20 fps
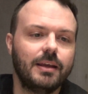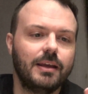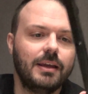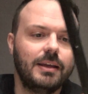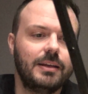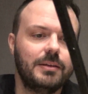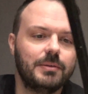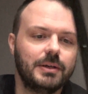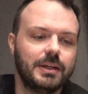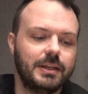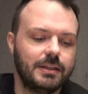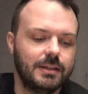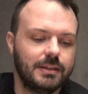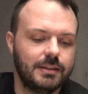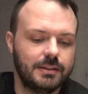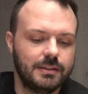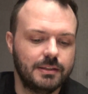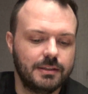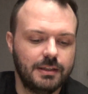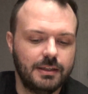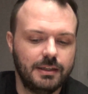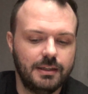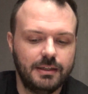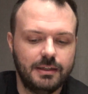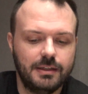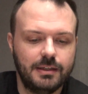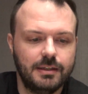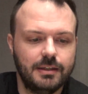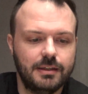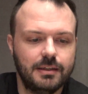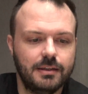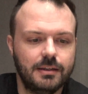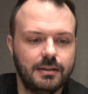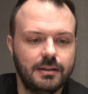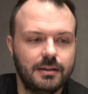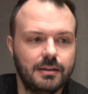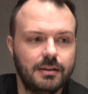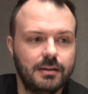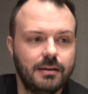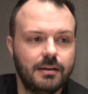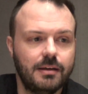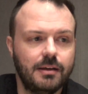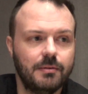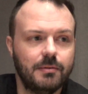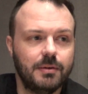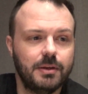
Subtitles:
Anyway, I'm